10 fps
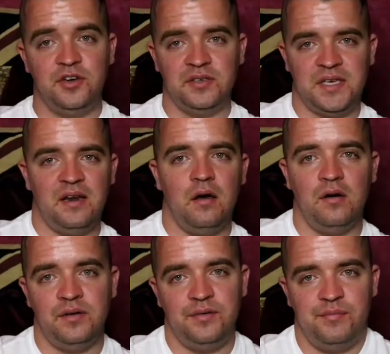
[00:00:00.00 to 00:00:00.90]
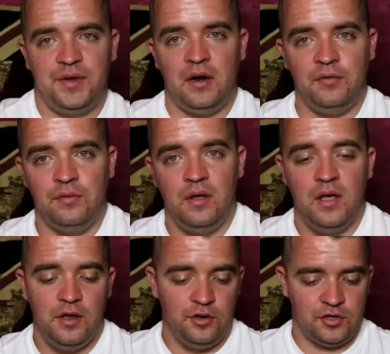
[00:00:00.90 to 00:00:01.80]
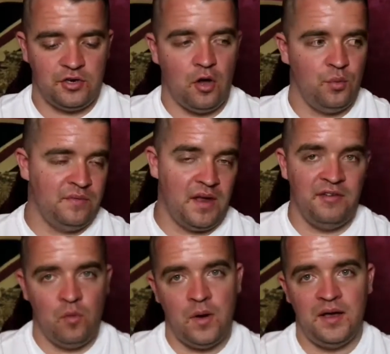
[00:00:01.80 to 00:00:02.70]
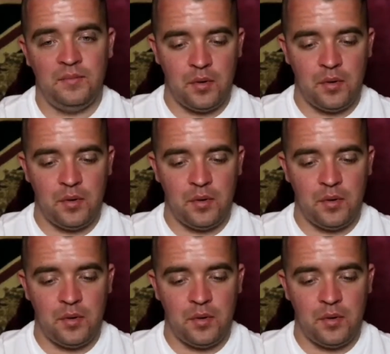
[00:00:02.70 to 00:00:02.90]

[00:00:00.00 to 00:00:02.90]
You could say like, oh, you know, you should go with either way.